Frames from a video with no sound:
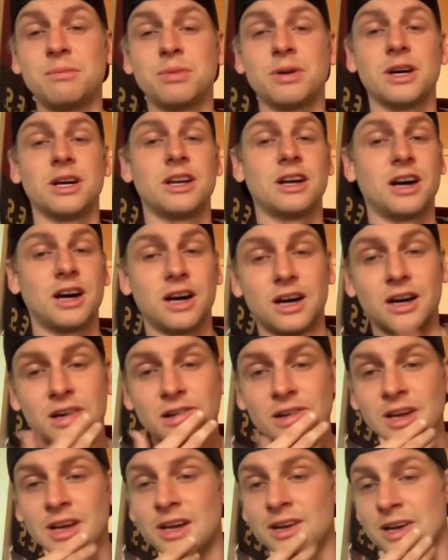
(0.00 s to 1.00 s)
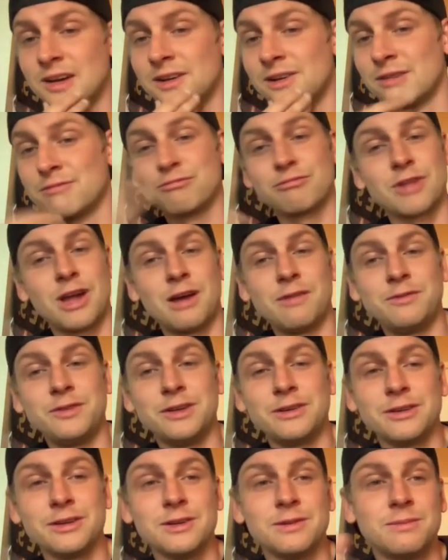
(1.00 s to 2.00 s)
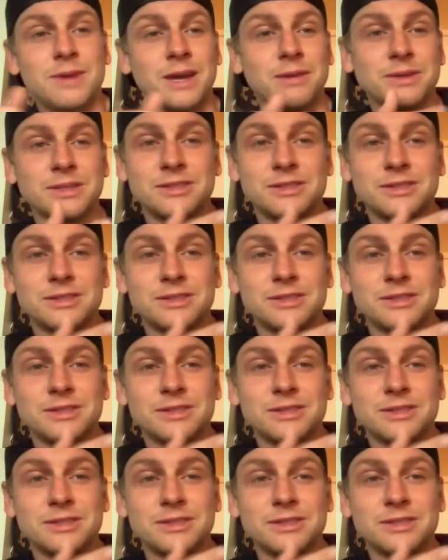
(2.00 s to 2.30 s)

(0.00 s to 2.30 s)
but uh, I feel good, baby.